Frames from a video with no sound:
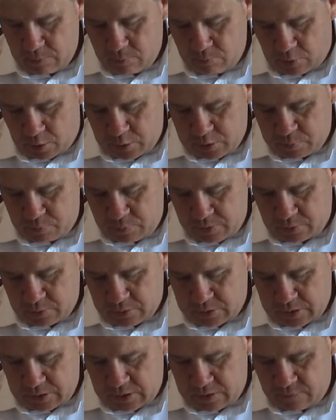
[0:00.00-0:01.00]
mosque
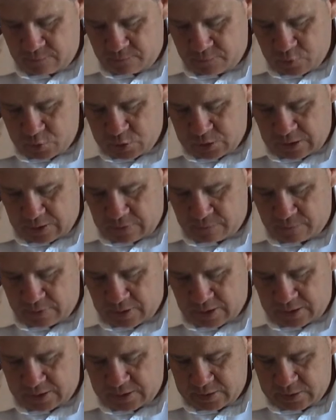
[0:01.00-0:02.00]
built in Fustat,
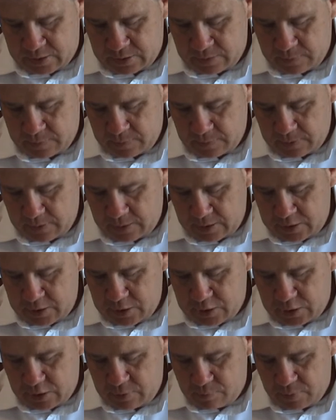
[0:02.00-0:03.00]

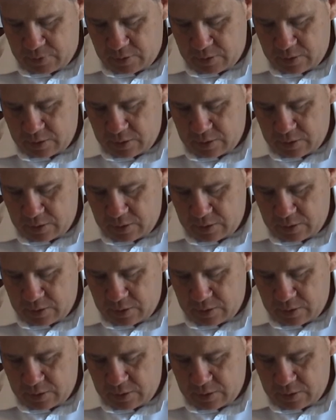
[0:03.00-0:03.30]
ex-Egypt,